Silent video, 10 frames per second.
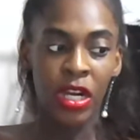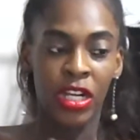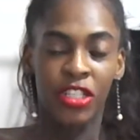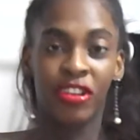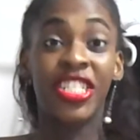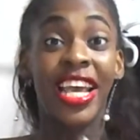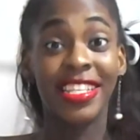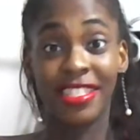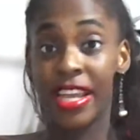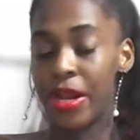your
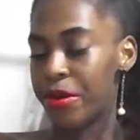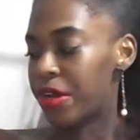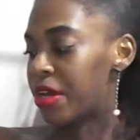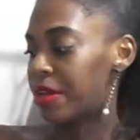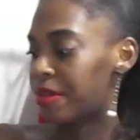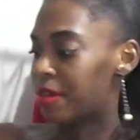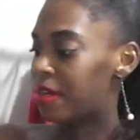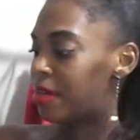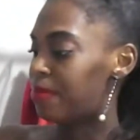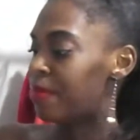chest area.
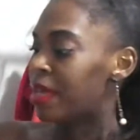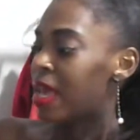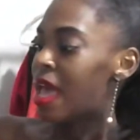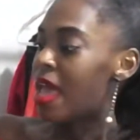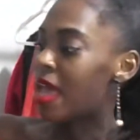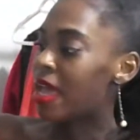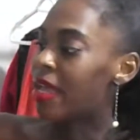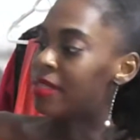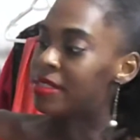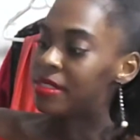
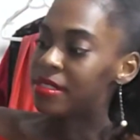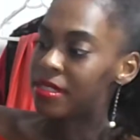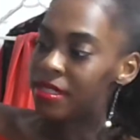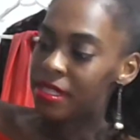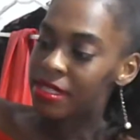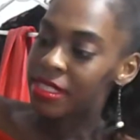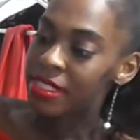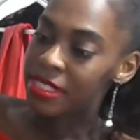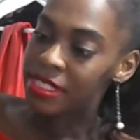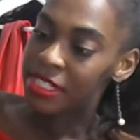And this
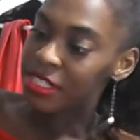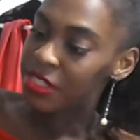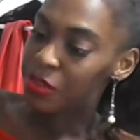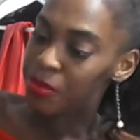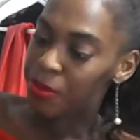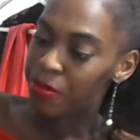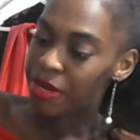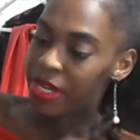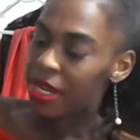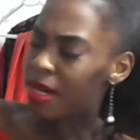is just super
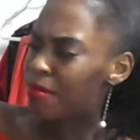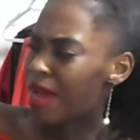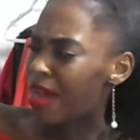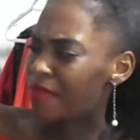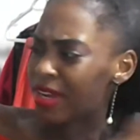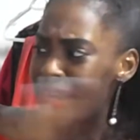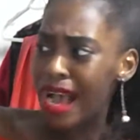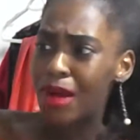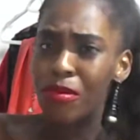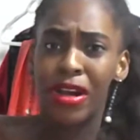pretty. I
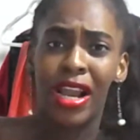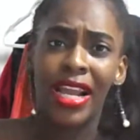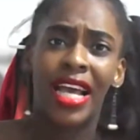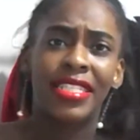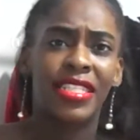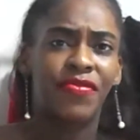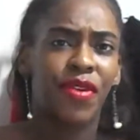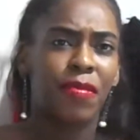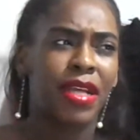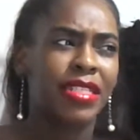forgot where I got this
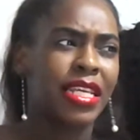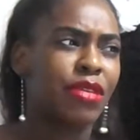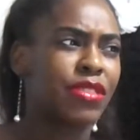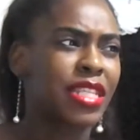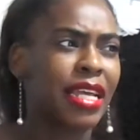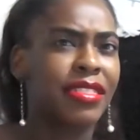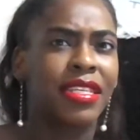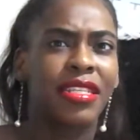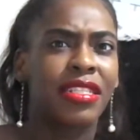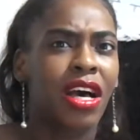from. I think it was like
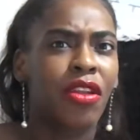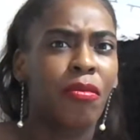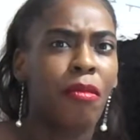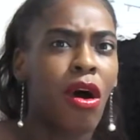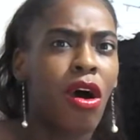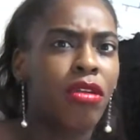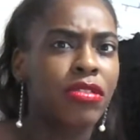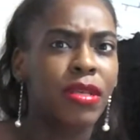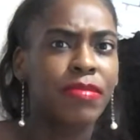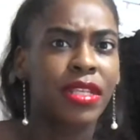$10 mall or
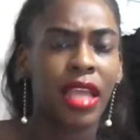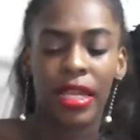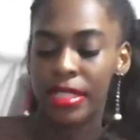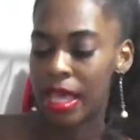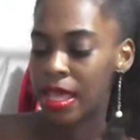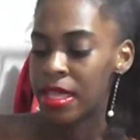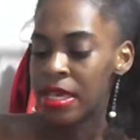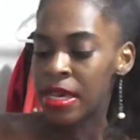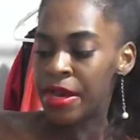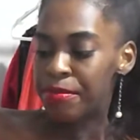something like that.
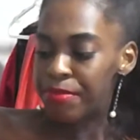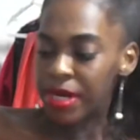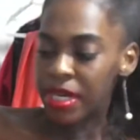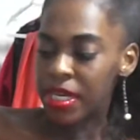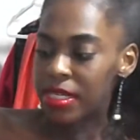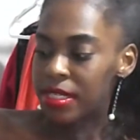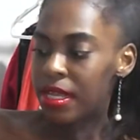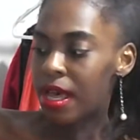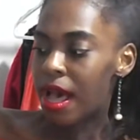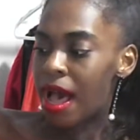But
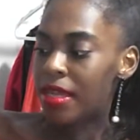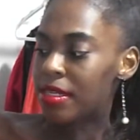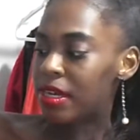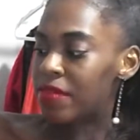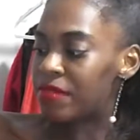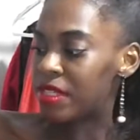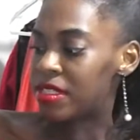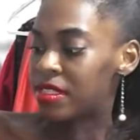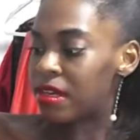I love this.